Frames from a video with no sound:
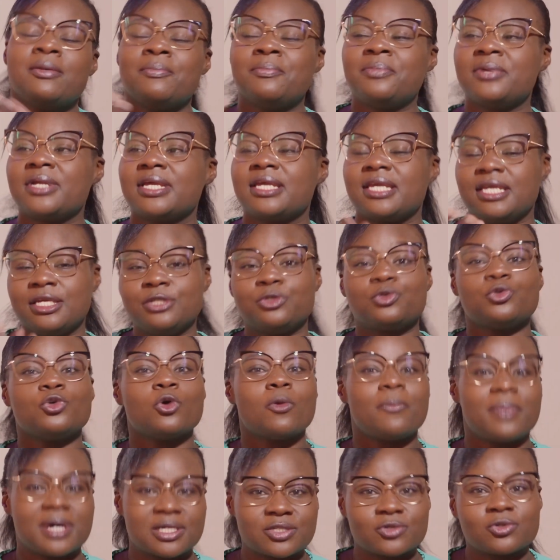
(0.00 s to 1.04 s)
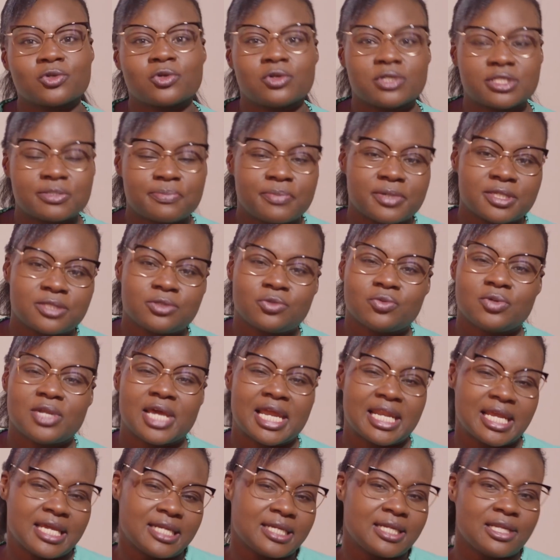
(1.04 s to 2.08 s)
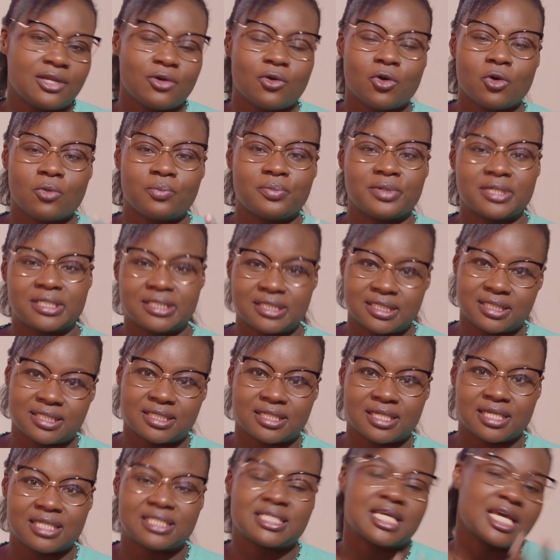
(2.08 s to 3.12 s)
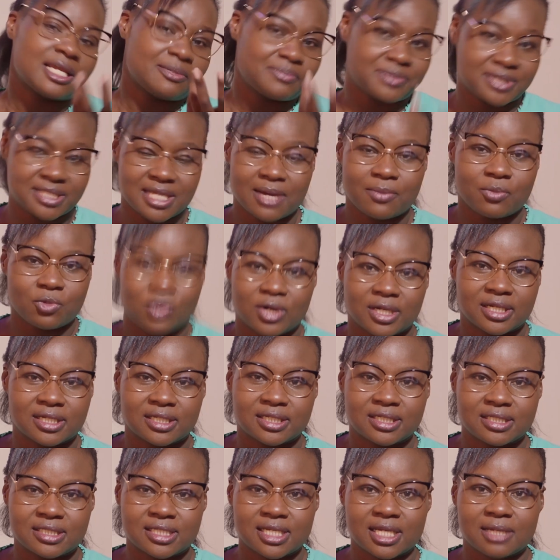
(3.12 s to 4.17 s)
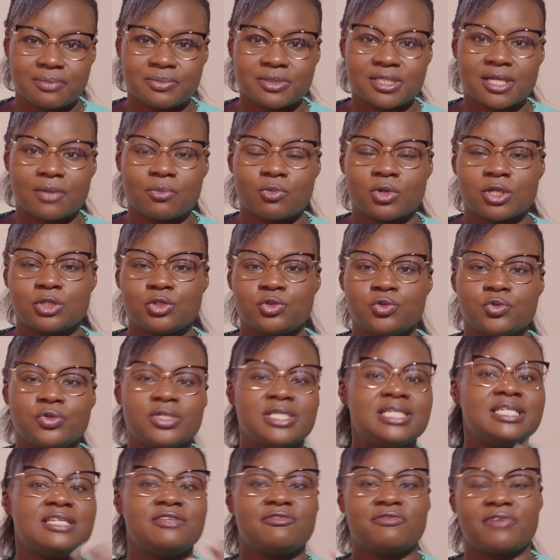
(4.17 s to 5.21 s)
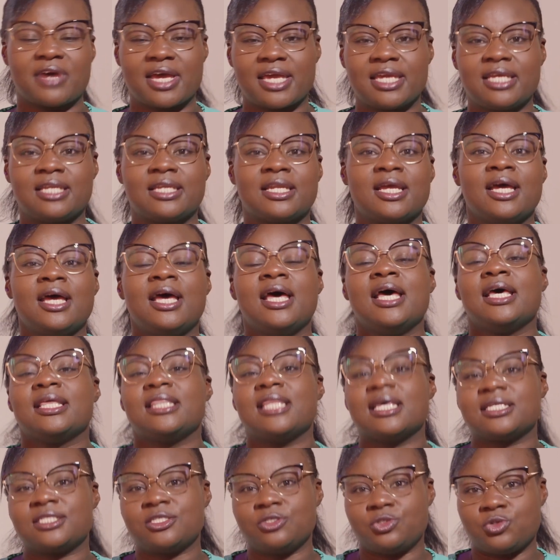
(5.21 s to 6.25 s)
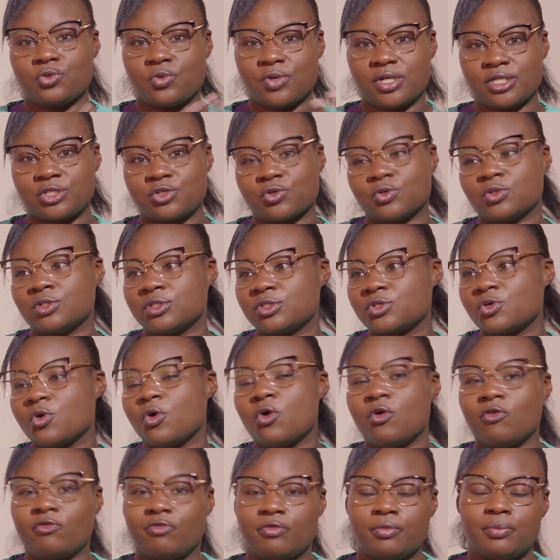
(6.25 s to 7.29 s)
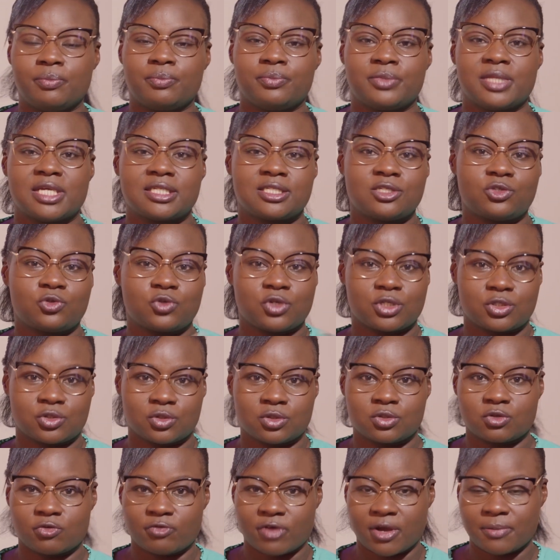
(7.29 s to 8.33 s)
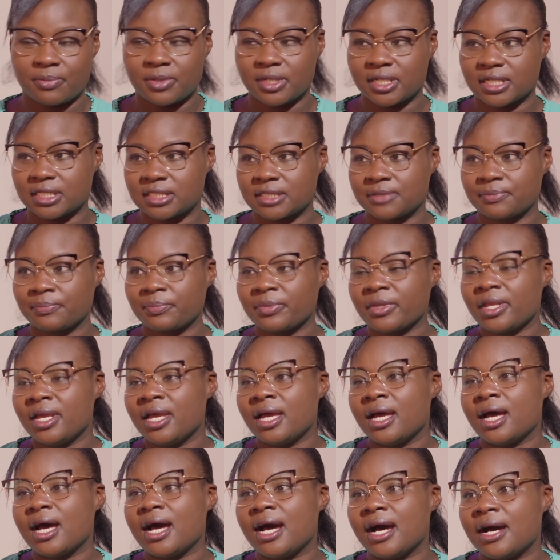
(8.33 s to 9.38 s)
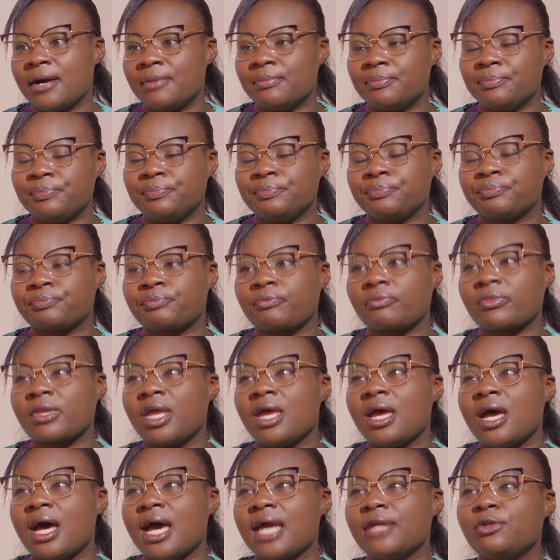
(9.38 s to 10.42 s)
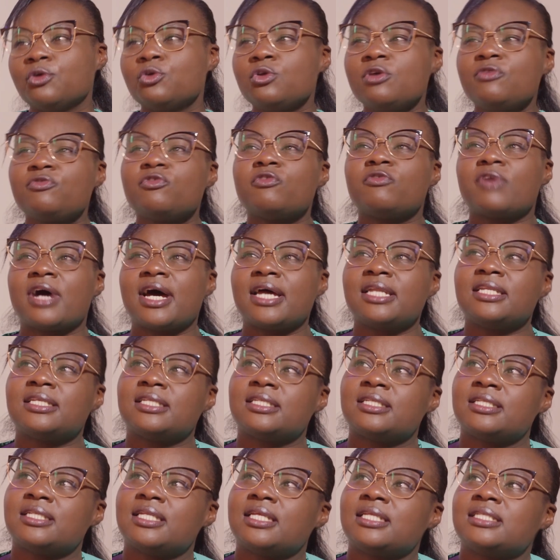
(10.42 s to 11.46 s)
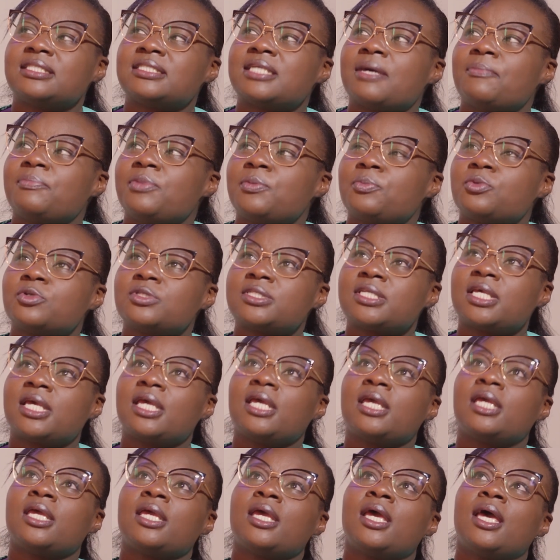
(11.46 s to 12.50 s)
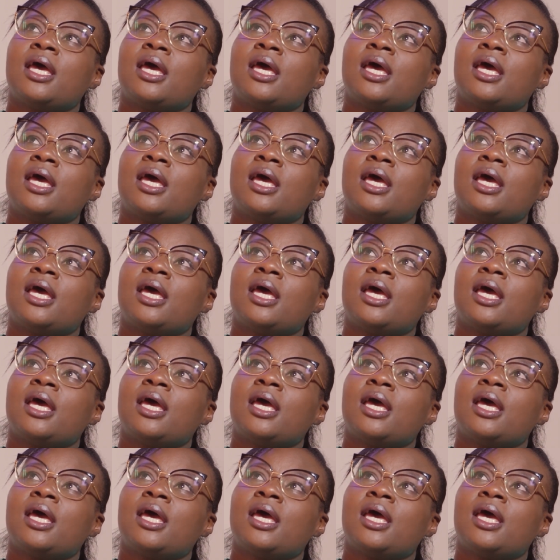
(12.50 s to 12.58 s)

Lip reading: bring into your personal space today, and I really hope it helps someone. It helps someone to redefine their situations of happiness. I don't know if you've heard some people say,